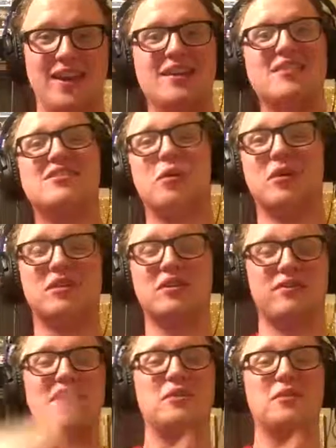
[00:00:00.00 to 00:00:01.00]
on
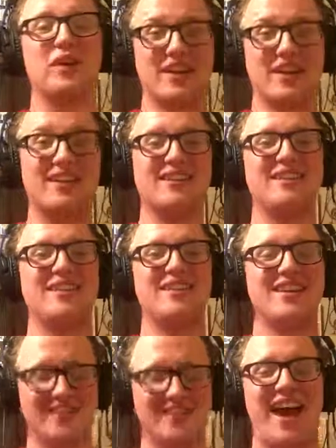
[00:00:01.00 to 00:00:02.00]
Facebook is
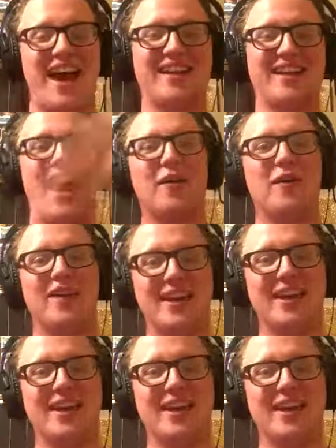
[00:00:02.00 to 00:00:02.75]
exactly how he is in